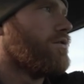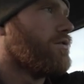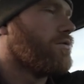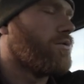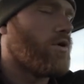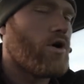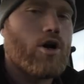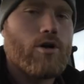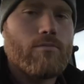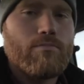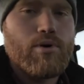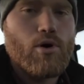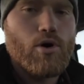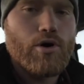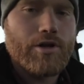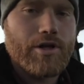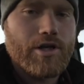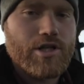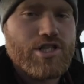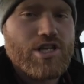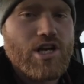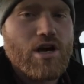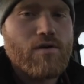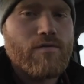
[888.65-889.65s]
Go on, pour
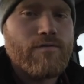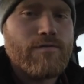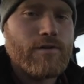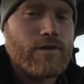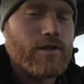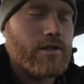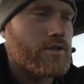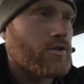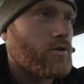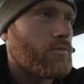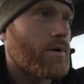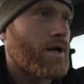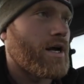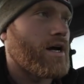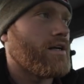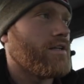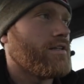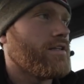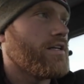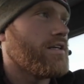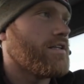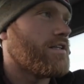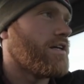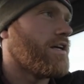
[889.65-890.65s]
yourself a little
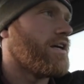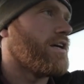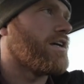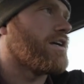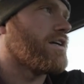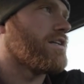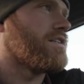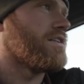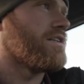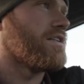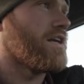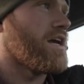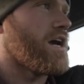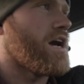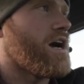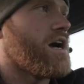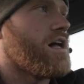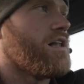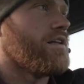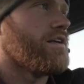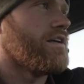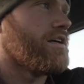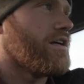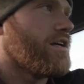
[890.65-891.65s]
brandy, take it to the
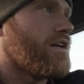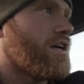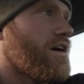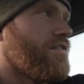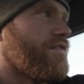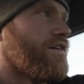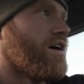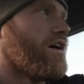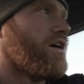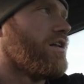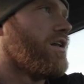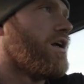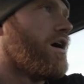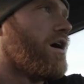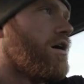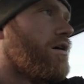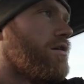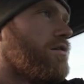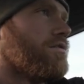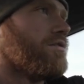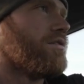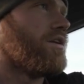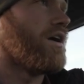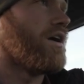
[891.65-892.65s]
alley, give it all